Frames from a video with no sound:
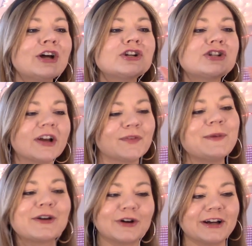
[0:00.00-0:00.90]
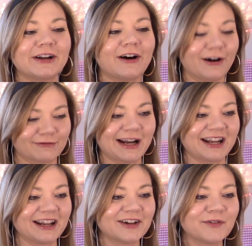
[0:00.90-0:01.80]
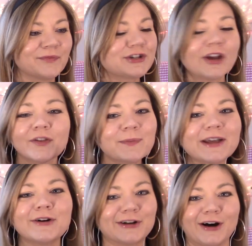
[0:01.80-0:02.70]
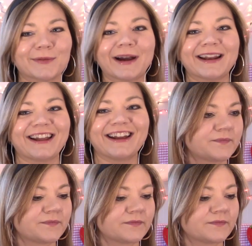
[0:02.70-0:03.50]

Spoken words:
Just be good already. Just be good already.